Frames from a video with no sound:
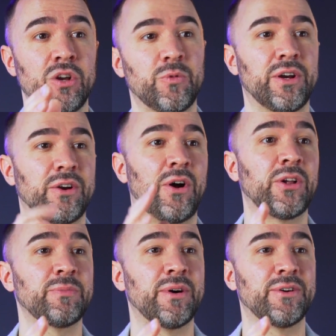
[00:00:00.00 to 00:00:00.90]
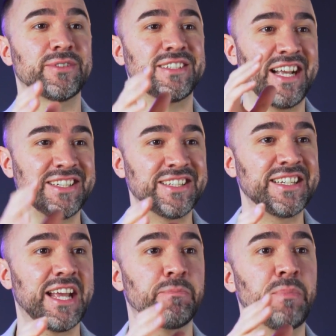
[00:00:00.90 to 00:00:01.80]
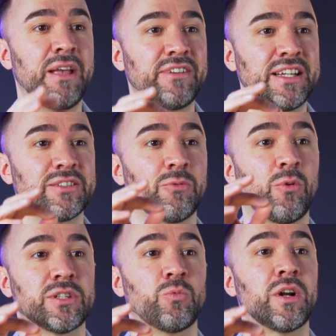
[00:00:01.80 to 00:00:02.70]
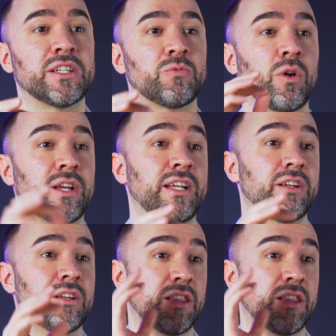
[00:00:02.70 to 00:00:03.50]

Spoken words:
We are all about testing and pivoting towards what is working